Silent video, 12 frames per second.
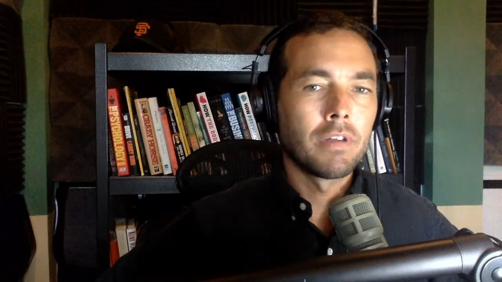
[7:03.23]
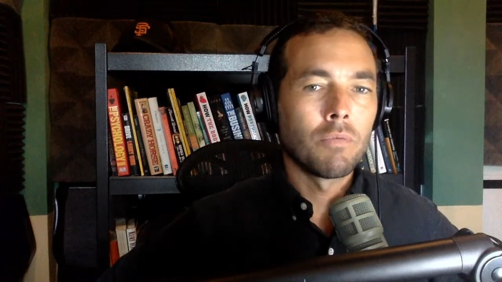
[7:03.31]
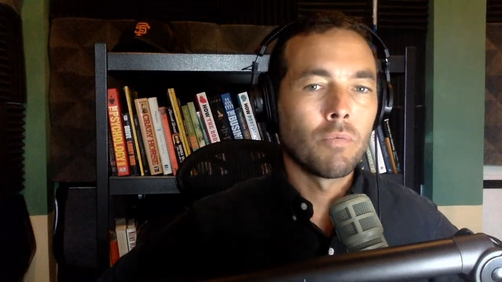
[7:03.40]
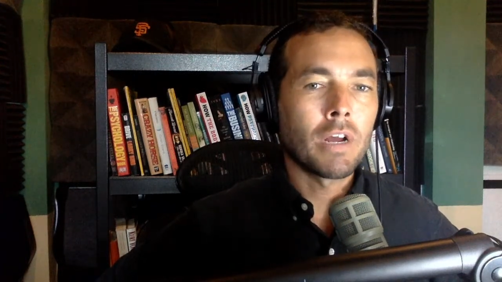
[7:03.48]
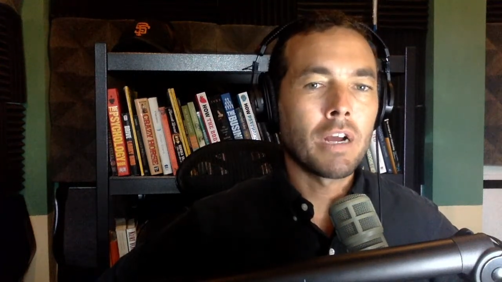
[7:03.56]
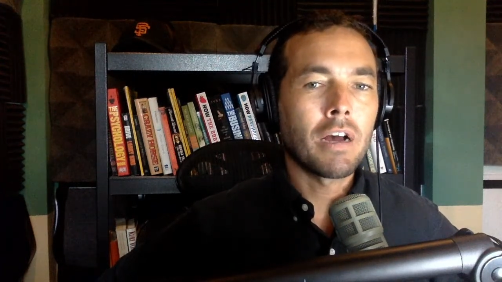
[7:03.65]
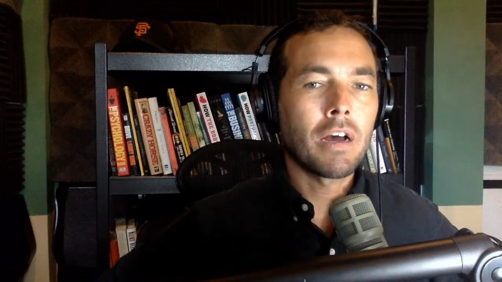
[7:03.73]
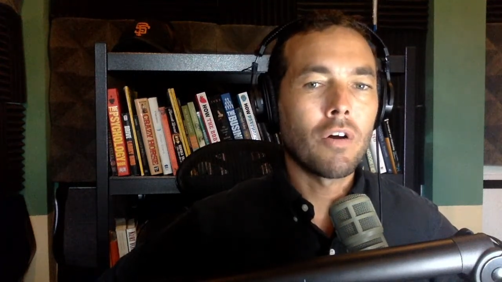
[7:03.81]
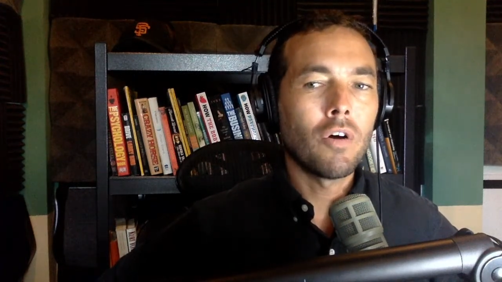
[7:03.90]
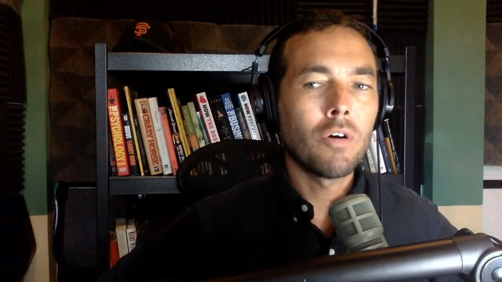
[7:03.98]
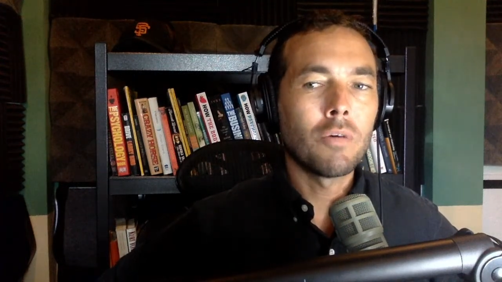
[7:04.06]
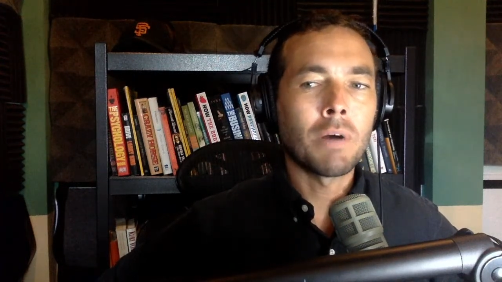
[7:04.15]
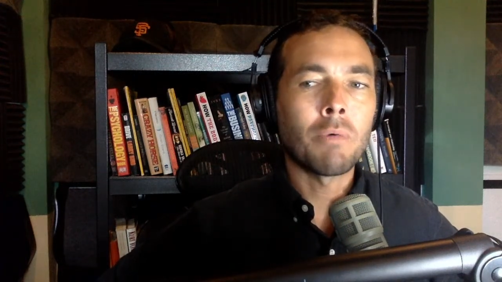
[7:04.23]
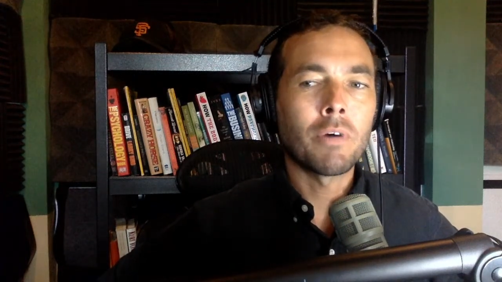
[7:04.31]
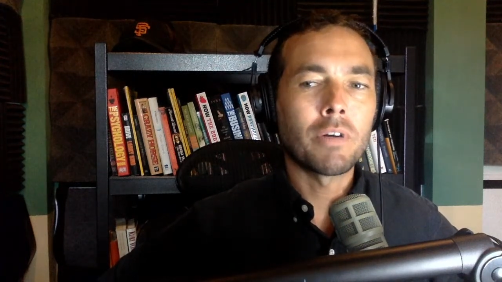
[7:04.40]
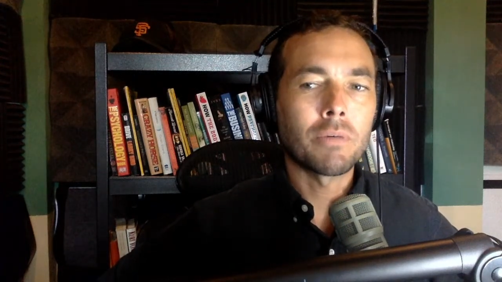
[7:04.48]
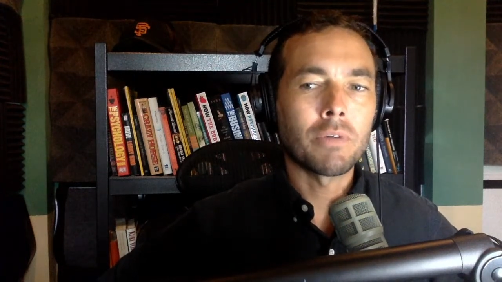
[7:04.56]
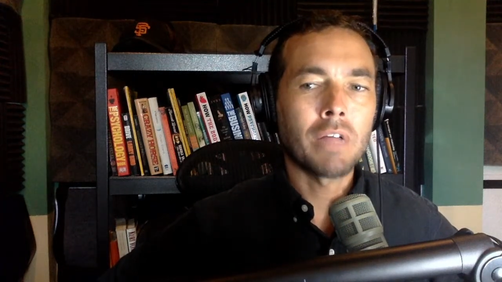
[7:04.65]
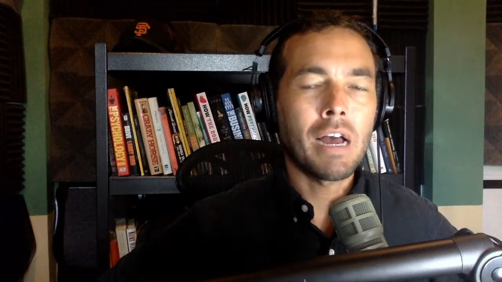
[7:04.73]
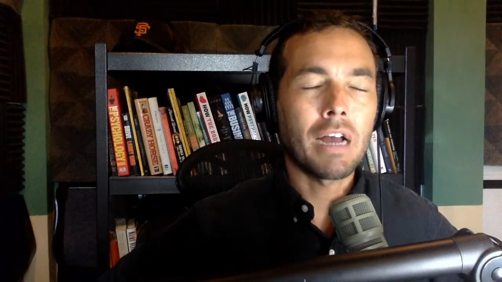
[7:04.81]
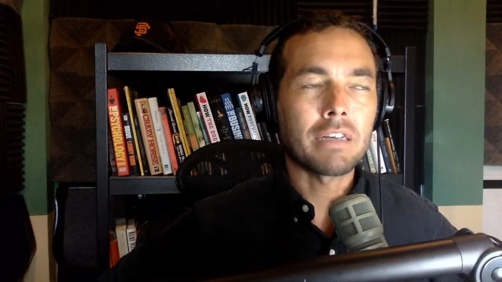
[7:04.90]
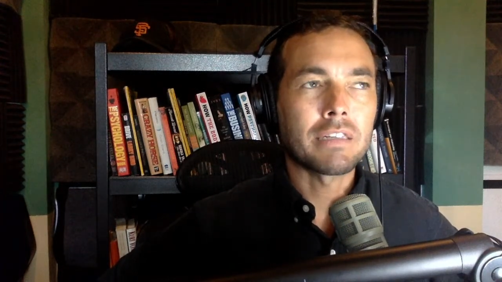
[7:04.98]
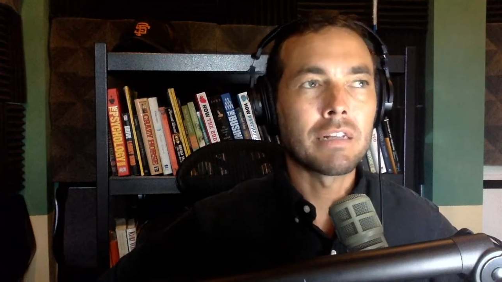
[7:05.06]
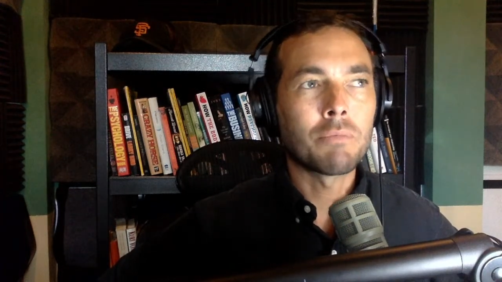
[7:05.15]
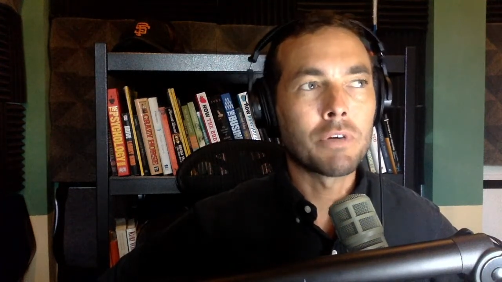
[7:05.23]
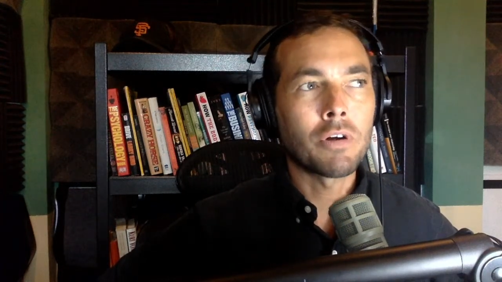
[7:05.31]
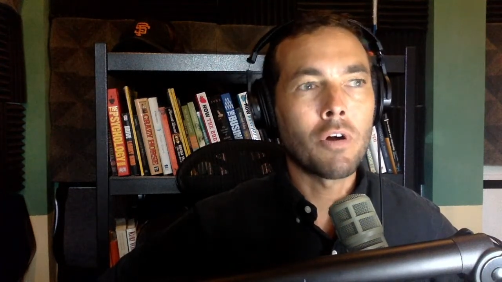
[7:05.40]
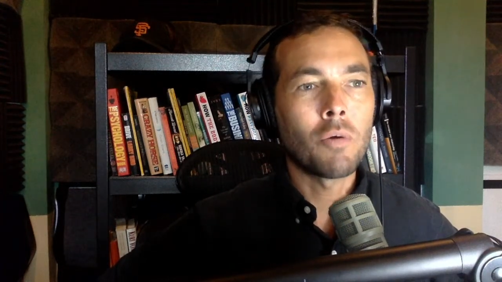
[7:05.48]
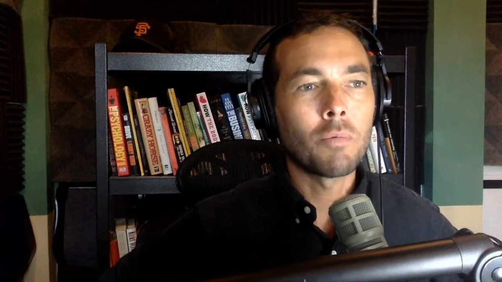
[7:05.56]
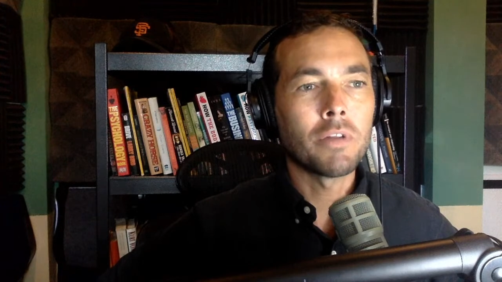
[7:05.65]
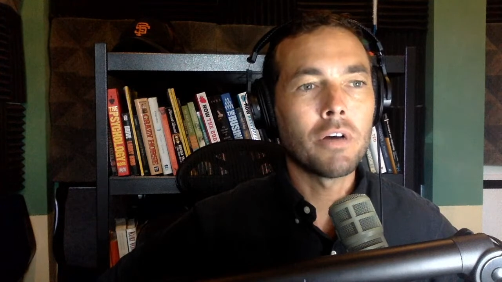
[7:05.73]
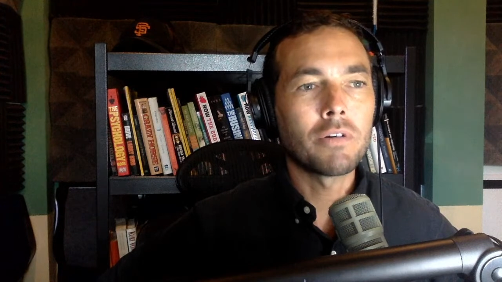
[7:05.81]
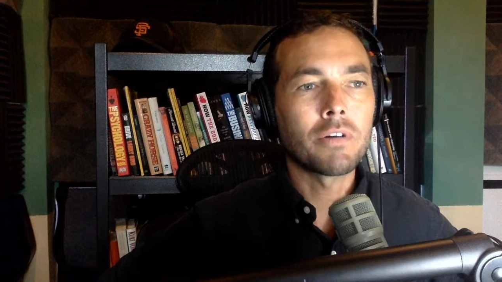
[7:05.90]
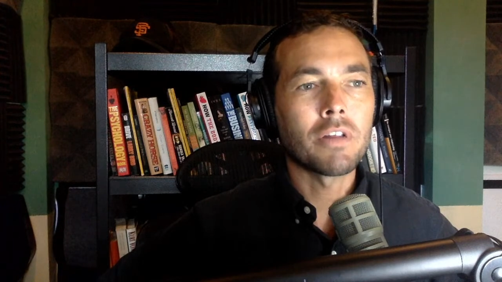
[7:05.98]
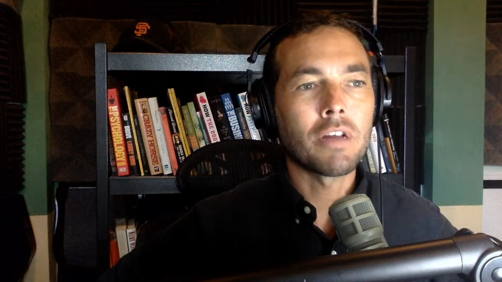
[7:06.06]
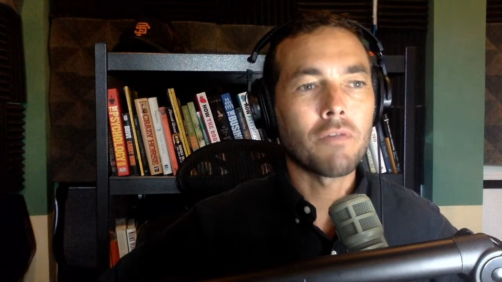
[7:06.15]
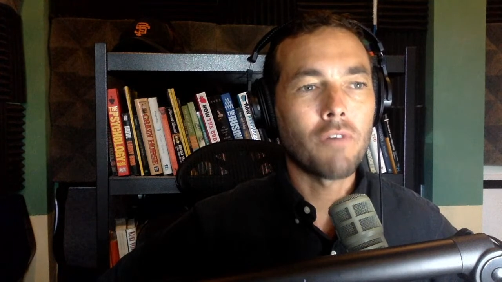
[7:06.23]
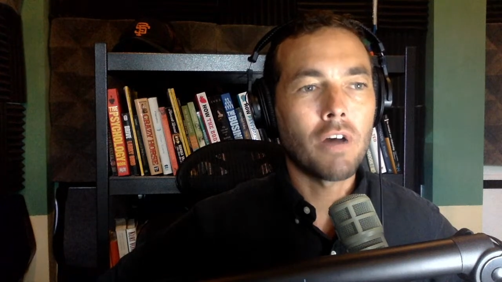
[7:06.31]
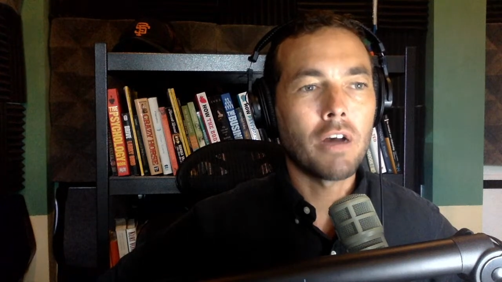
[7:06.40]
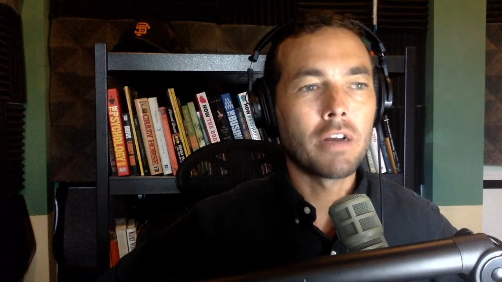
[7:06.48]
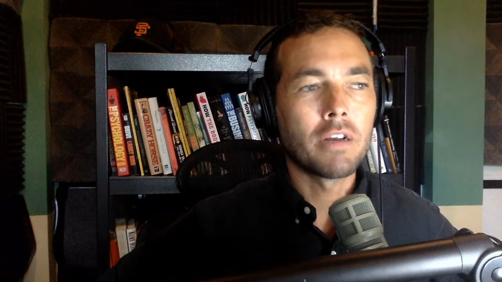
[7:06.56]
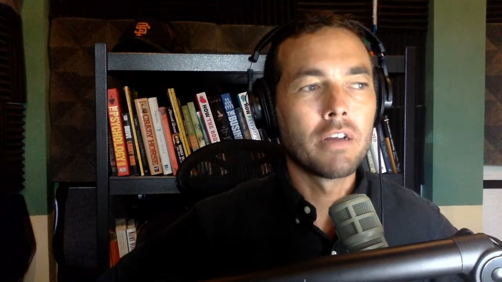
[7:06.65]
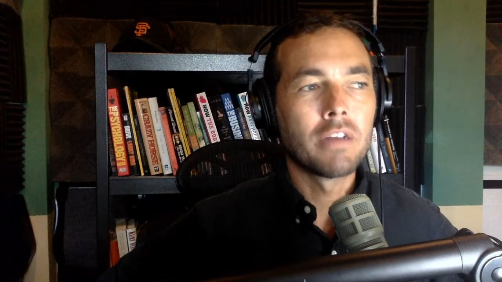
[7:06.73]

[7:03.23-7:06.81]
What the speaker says: when I got home, I wanted to relax. And then when you're home alone, you're like, fine.